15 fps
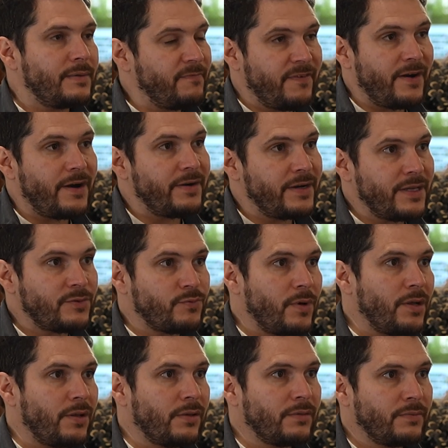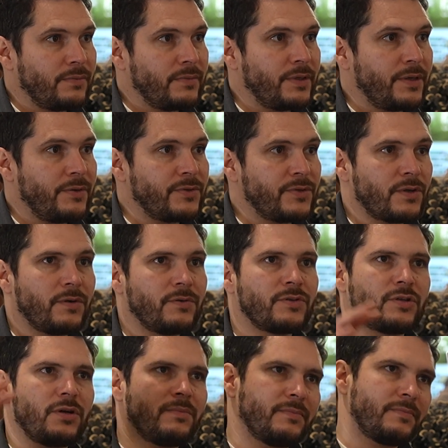vary as well, So
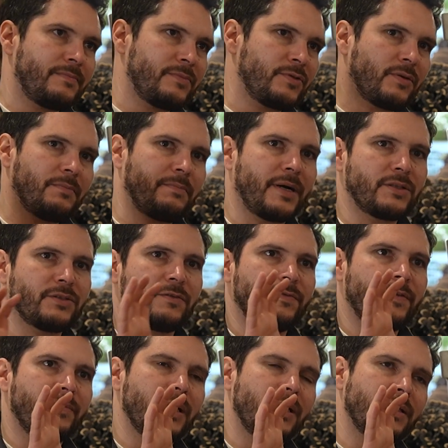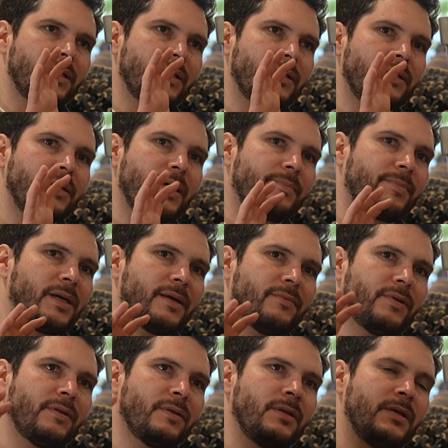some parts of the building in the upper
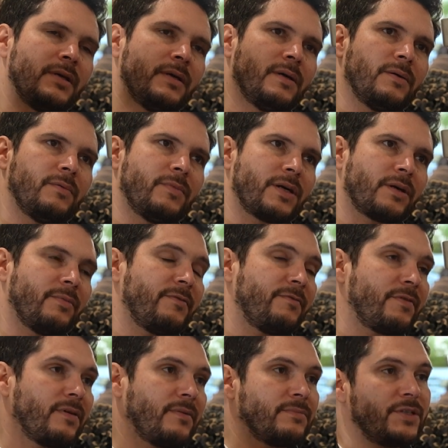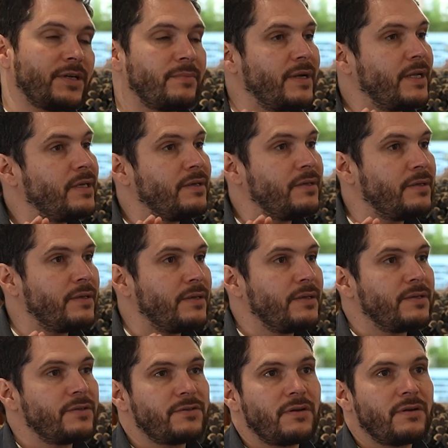level were coming from Germany.
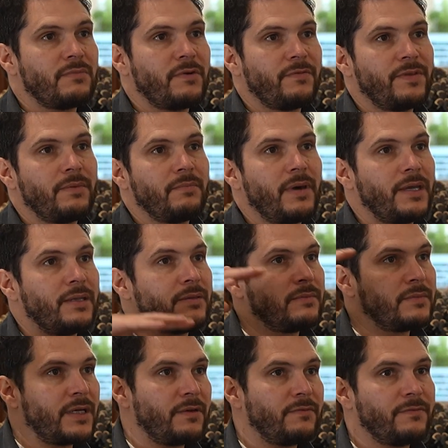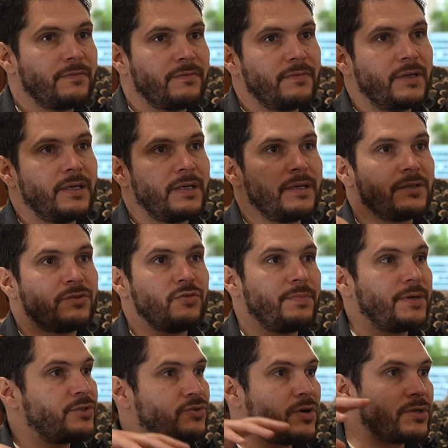Some of the main kind of
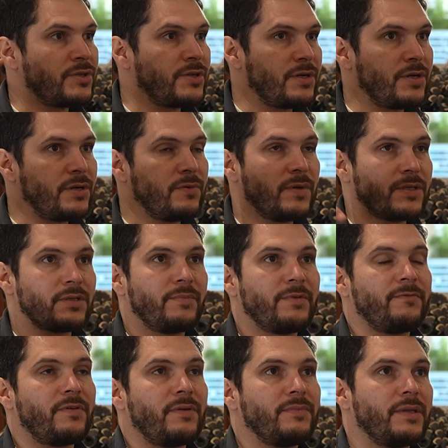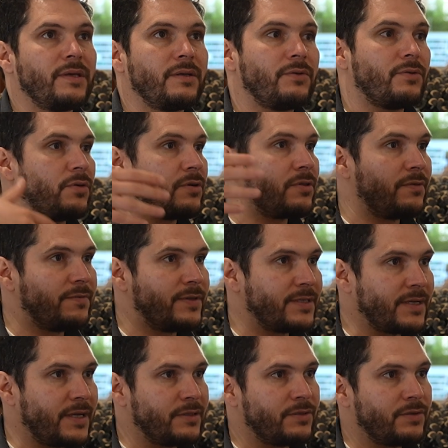superstructure was coming from the north of
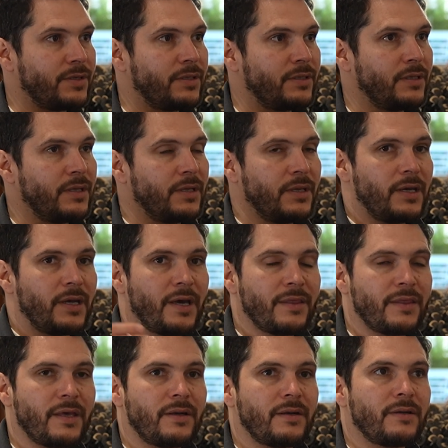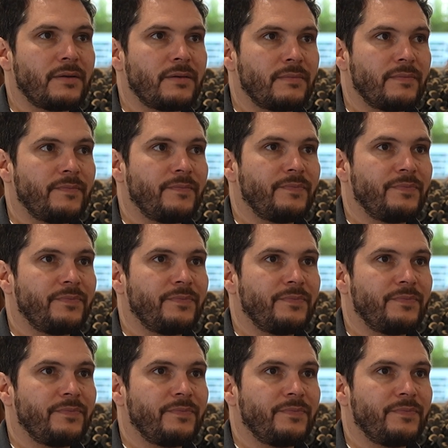this country, and then,